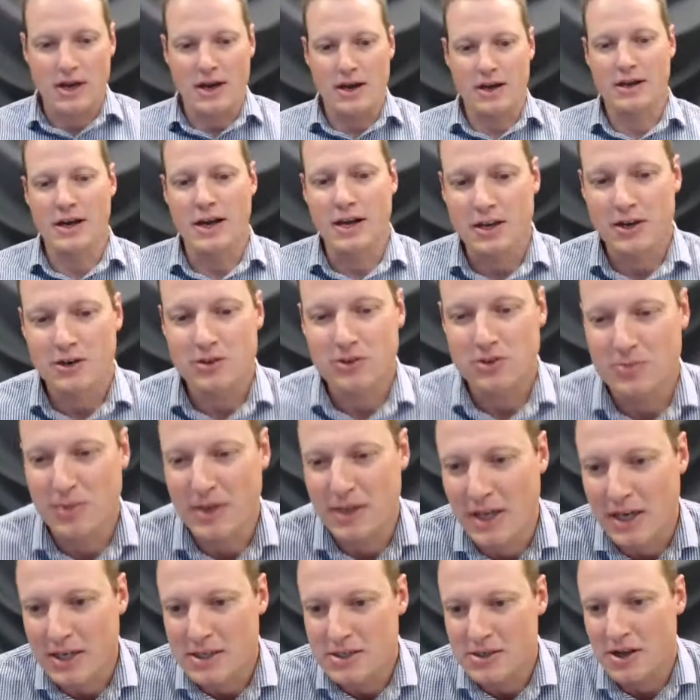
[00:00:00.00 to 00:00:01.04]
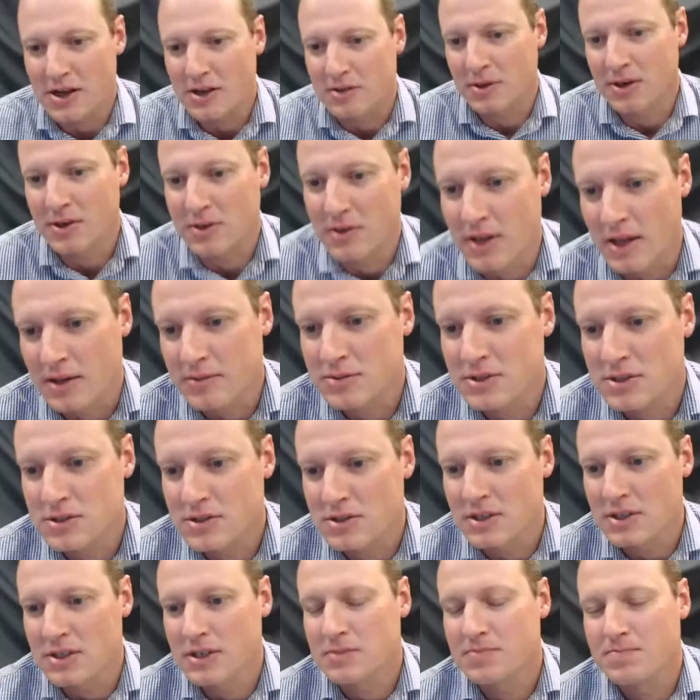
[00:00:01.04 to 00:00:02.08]
going on to my next slide, Meryl, I'm just
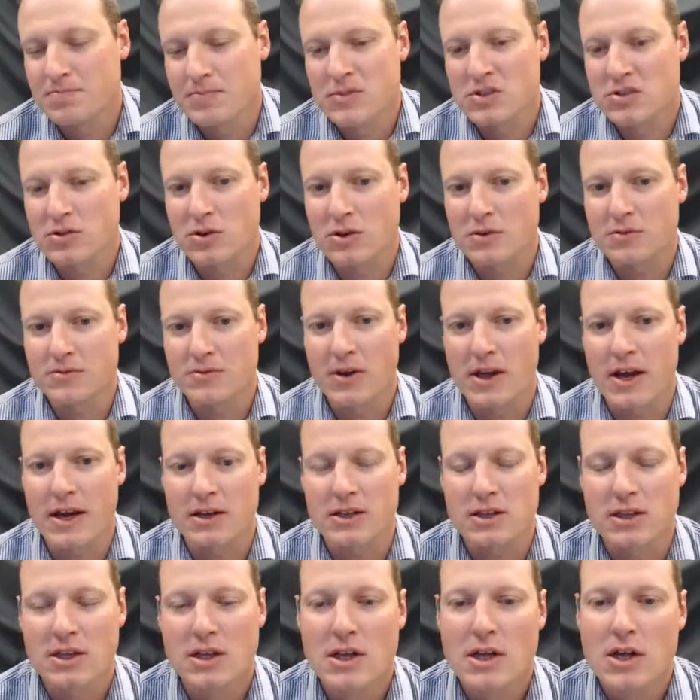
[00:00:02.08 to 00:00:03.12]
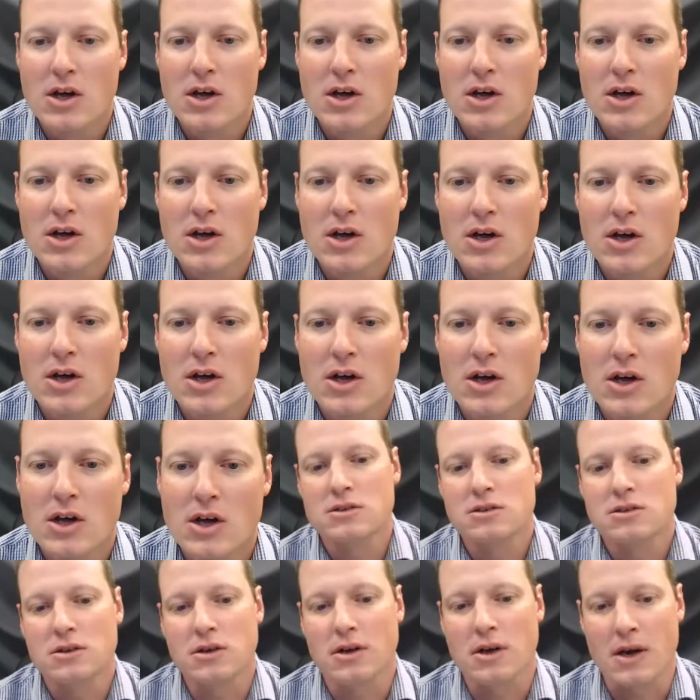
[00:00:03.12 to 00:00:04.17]
gonna sort of like, one of the things
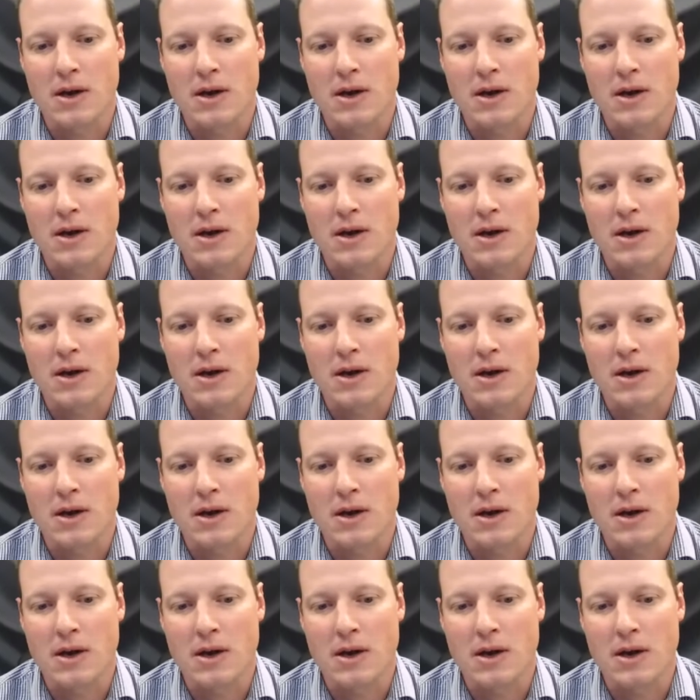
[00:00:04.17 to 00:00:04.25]
that